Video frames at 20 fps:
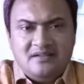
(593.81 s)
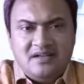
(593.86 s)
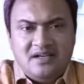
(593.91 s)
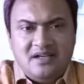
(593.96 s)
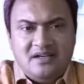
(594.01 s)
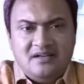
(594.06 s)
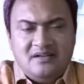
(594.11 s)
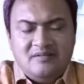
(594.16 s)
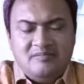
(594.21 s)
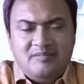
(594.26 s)

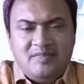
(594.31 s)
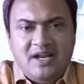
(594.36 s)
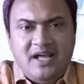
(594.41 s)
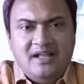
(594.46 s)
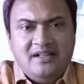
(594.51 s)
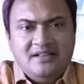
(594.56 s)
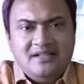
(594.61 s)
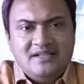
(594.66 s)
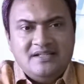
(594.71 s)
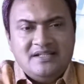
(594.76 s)
and
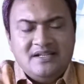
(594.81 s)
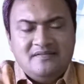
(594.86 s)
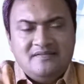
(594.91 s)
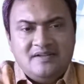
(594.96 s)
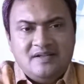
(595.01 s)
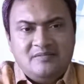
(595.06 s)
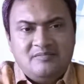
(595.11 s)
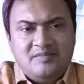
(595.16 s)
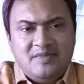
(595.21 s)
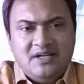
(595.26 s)
plan the
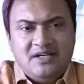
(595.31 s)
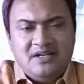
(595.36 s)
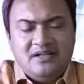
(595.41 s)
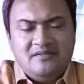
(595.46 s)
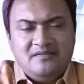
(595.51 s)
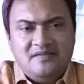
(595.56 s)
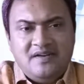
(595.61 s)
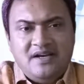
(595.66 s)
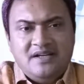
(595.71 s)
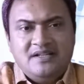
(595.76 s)
development
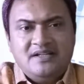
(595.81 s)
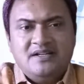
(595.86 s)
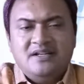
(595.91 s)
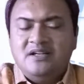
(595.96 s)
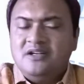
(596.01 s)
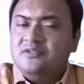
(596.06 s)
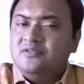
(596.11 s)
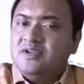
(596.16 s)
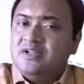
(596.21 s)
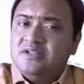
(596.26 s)
and finally
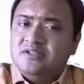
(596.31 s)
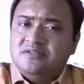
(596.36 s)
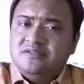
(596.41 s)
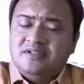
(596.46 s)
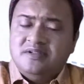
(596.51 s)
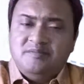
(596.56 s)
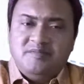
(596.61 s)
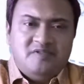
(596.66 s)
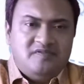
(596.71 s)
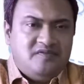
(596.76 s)
look into
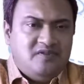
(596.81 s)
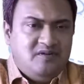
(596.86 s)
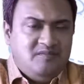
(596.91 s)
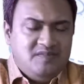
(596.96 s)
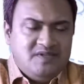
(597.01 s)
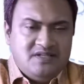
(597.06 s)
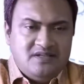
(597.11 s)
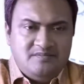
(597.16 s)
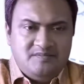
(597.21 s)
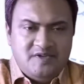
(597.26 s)
the
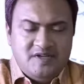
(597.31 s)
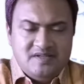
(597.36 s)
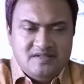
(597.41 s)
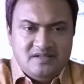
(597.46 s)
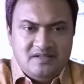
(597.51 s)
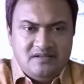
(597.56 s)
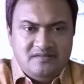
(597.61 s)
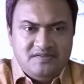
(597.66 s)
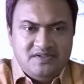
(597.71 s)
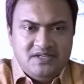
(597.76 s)
performance
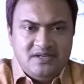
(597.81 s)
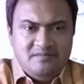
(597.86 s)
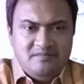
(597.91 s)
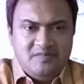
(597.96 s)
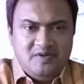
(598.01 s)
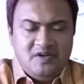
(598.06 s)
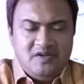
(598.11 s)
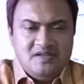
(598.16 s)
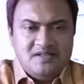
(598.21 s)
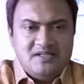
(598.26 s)
appraisal of the
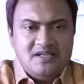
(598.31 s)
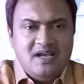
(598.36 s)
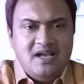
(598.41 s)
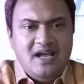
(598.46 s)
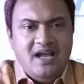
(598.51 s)
employees